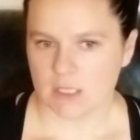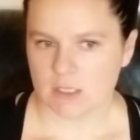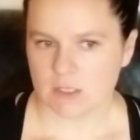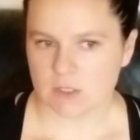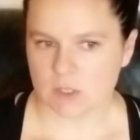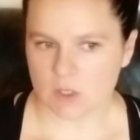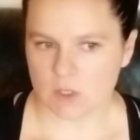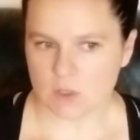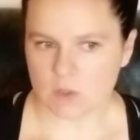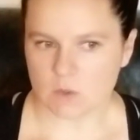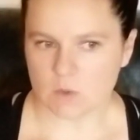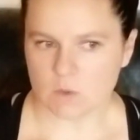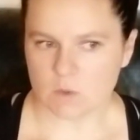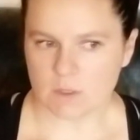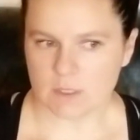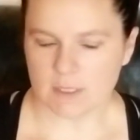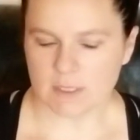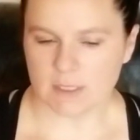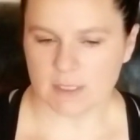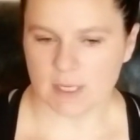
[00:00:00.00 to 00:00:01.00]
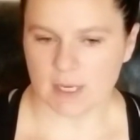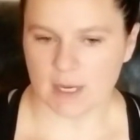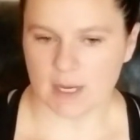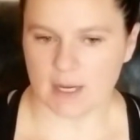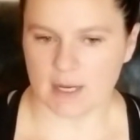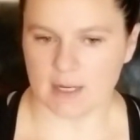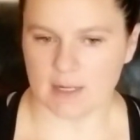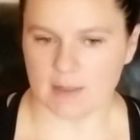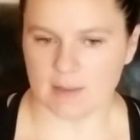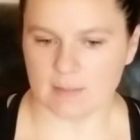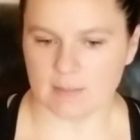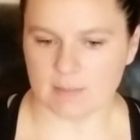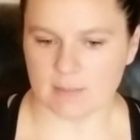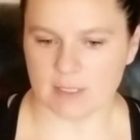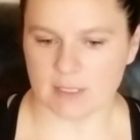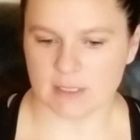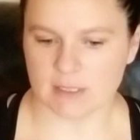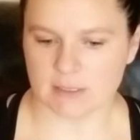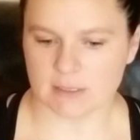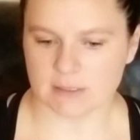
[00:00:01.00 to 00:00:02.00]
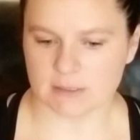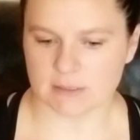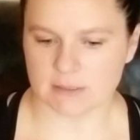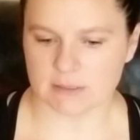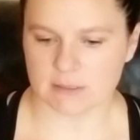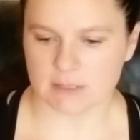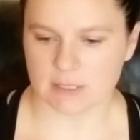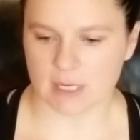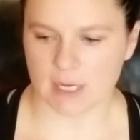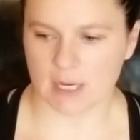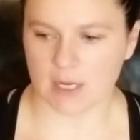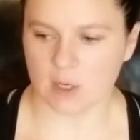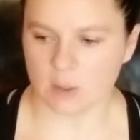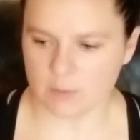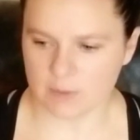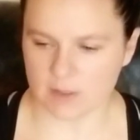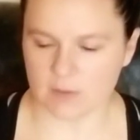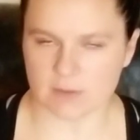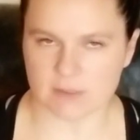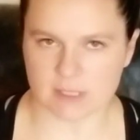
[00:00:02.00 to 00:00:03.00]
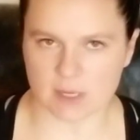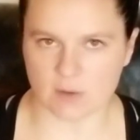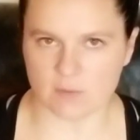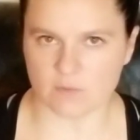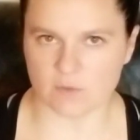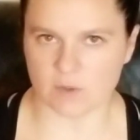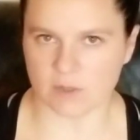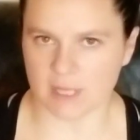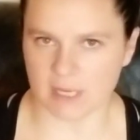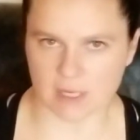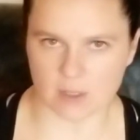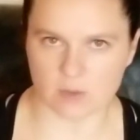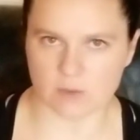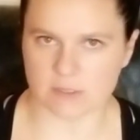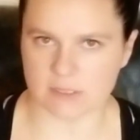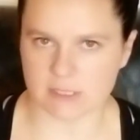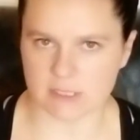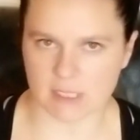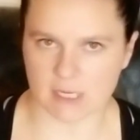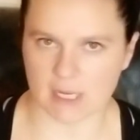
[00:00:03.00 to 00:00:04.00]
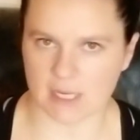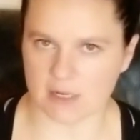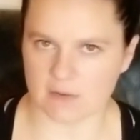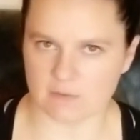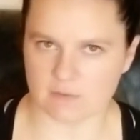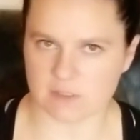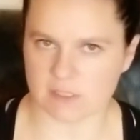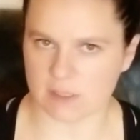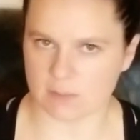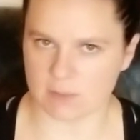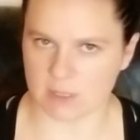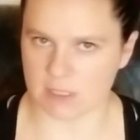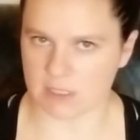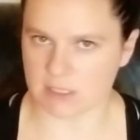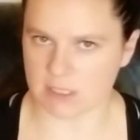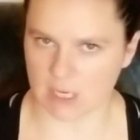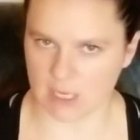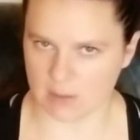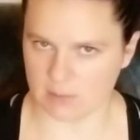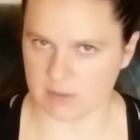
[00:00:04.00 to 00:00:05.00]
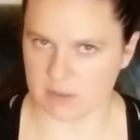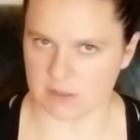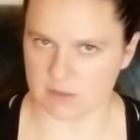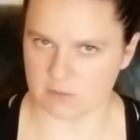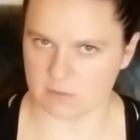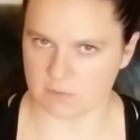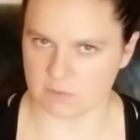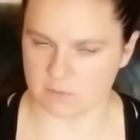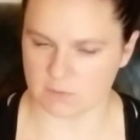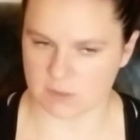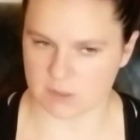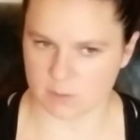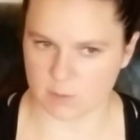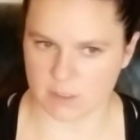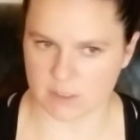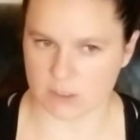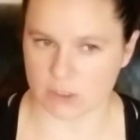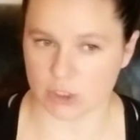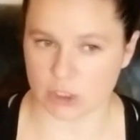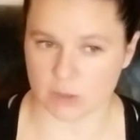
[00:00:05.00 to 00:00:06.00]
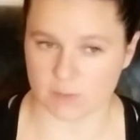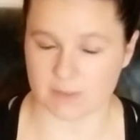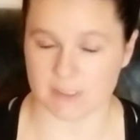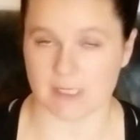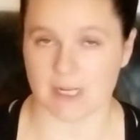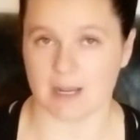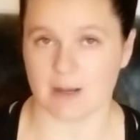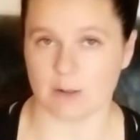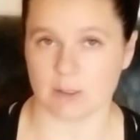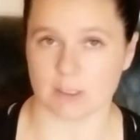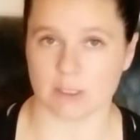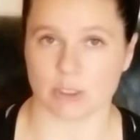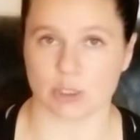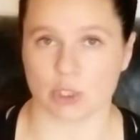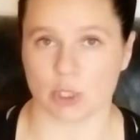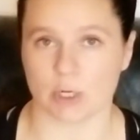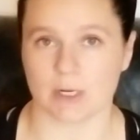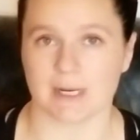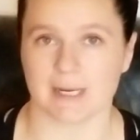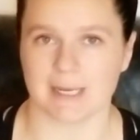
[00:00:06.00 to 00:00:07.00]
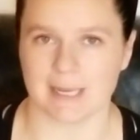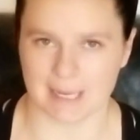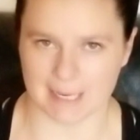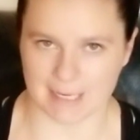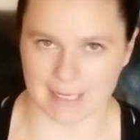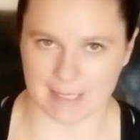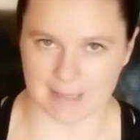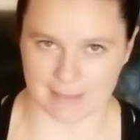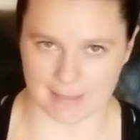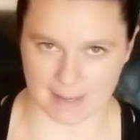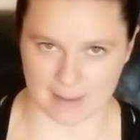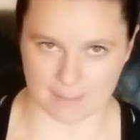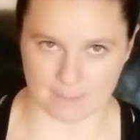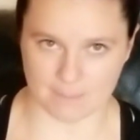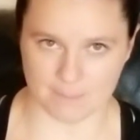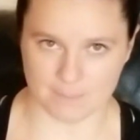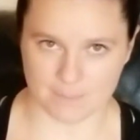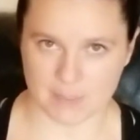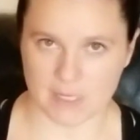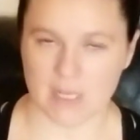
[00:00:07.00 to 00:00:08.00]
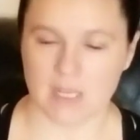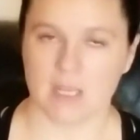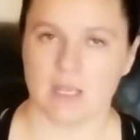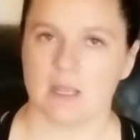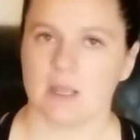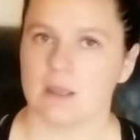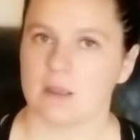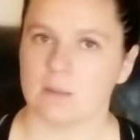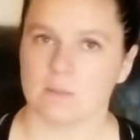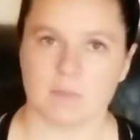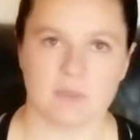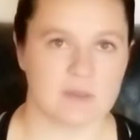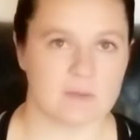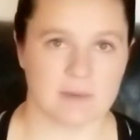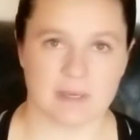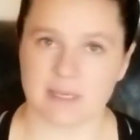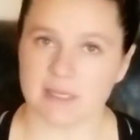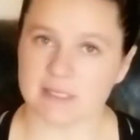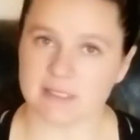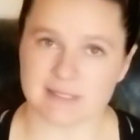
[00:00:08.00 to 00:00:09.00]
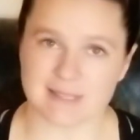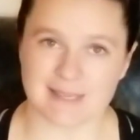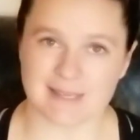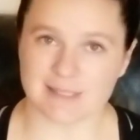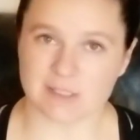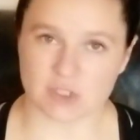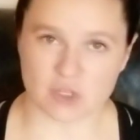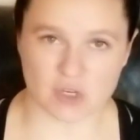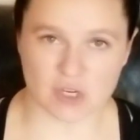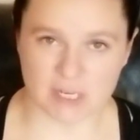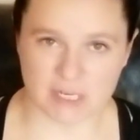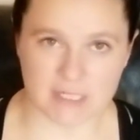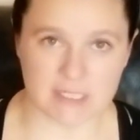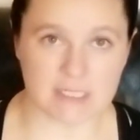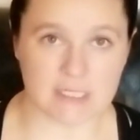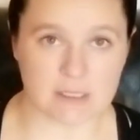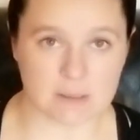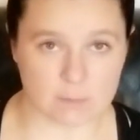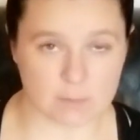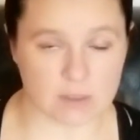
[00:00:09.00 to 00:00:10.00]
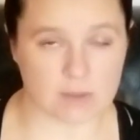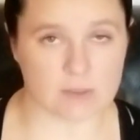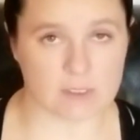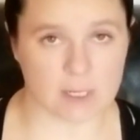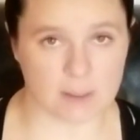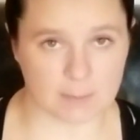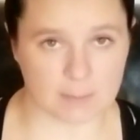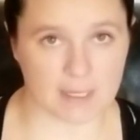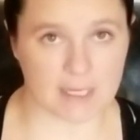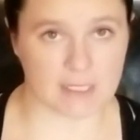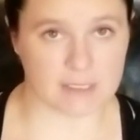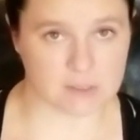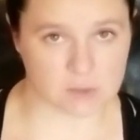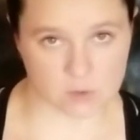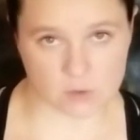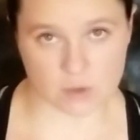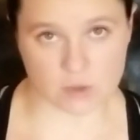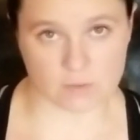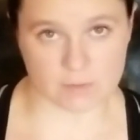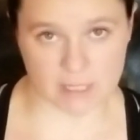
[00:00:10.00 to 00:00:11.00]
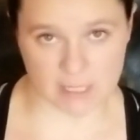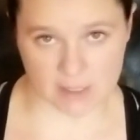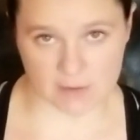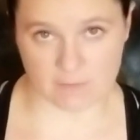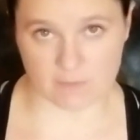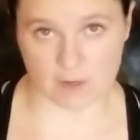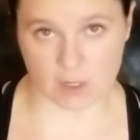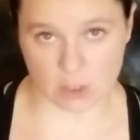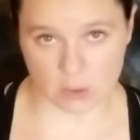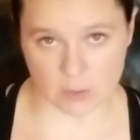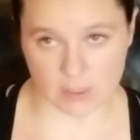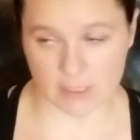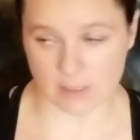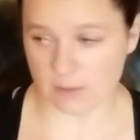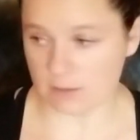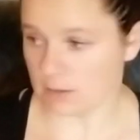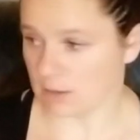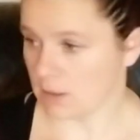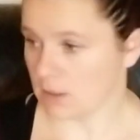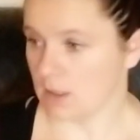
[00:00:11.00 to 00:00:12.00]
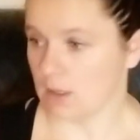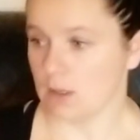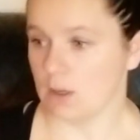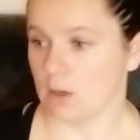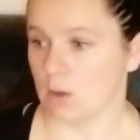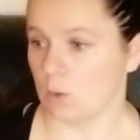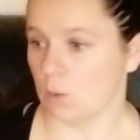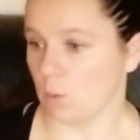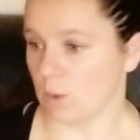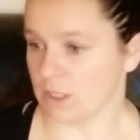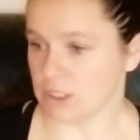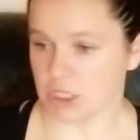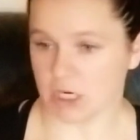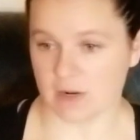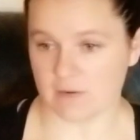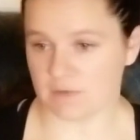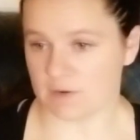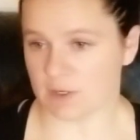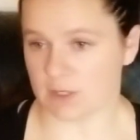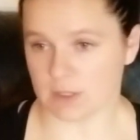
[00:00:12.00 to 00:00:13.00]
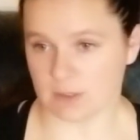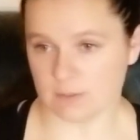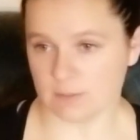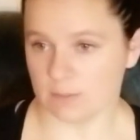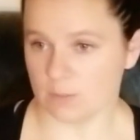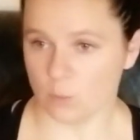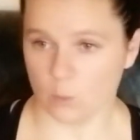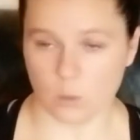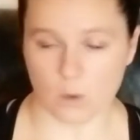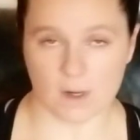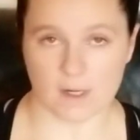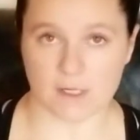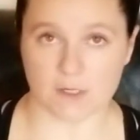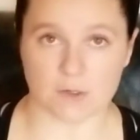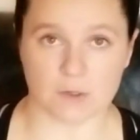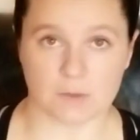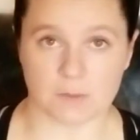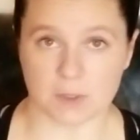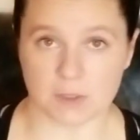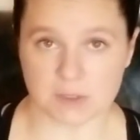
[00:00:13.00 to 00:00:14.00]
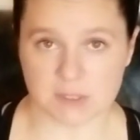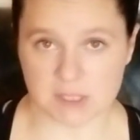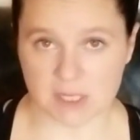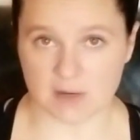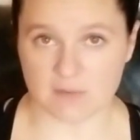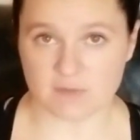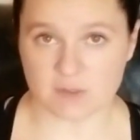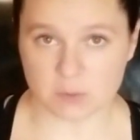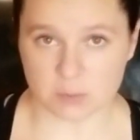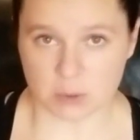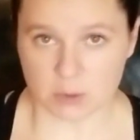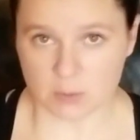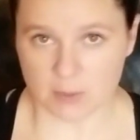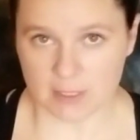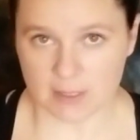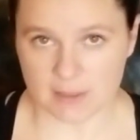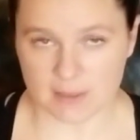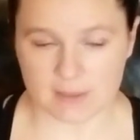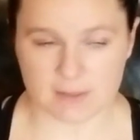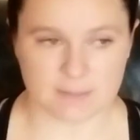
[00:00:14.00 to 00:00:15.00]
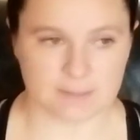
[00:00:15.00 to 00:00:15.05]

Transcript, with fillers: So, um, I hope that was helpful. That goes into kind of some of the types of sponsorships and how to start getting them the biggest thing is you're going to need to build up a social media following, whichever one you're the most comfortable with.